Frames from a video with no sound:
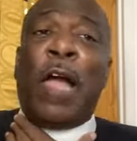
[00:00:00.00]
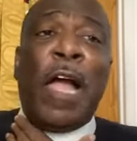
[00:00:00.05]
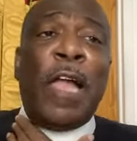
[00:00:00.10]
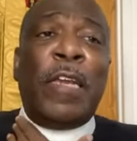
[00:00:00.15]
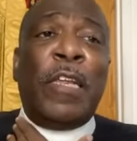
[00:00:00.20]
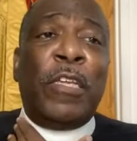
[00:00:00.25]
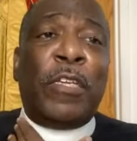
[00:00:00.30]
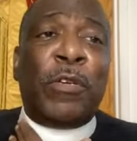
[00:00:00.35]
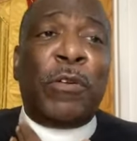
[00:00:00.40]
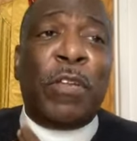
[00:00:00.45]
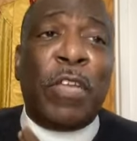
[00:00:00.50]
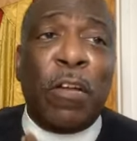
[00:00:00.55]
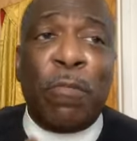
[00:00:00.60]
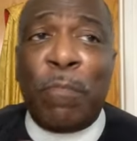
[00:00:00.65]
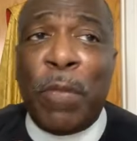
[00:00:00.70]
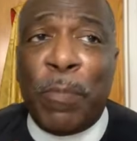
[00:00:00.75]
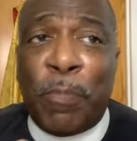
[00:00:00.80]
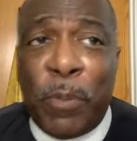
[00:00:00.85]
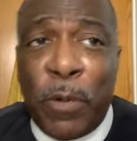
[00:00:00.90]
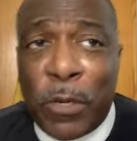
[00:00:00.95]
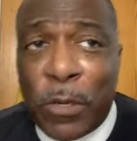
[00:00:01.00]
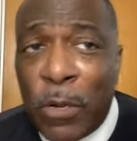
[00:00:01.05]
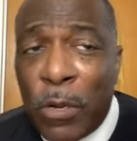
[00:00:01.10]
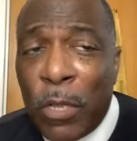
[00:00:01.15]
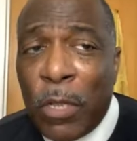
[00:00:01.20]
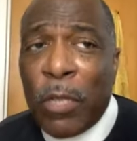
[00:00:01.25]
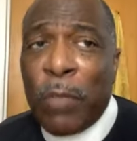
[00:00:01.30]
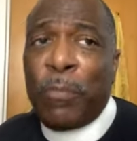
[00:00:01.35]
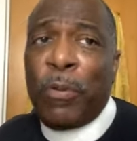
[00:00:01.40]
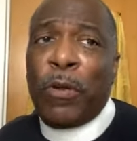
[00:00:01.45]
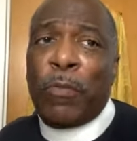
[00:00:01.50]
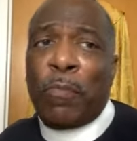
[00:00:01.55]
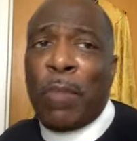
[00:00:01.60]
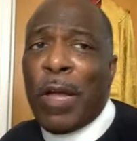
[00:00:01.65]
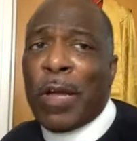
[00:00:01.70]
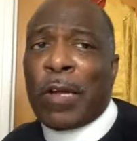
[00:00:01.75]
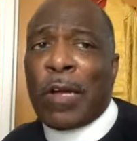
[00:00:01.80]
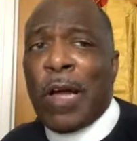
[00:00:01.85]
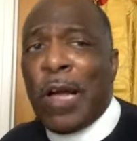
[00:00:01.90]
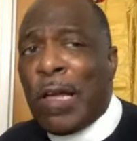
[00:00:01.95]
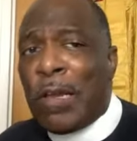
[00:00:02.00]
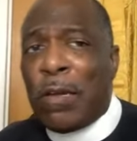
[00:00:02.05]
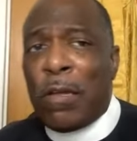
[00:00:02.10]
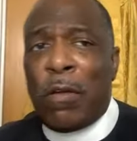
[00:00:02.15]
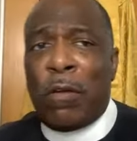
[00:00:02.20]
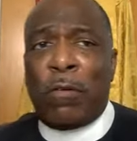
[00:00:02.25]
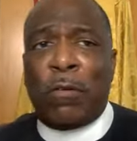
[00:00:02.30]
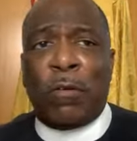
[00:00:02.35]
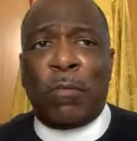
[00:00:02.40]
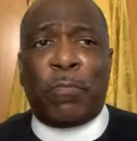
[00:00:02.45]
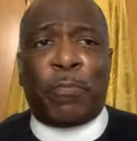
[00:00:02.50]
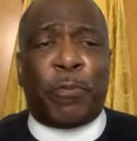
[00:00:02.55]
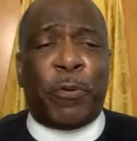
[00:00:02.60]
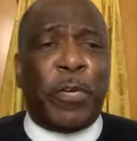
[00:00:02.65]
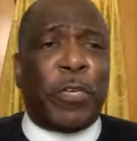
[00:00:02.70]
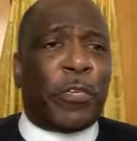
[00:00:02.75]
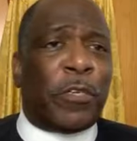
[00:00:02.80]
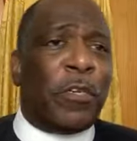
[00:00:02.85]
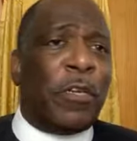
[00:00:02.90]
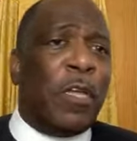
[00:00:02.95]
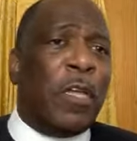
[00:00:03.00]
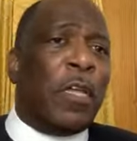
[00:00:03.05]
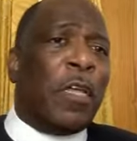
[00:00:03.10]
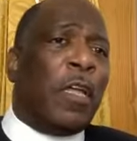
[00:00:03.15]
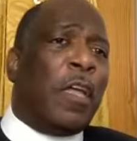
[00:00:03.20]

I need you to help me put my collar on, preacher.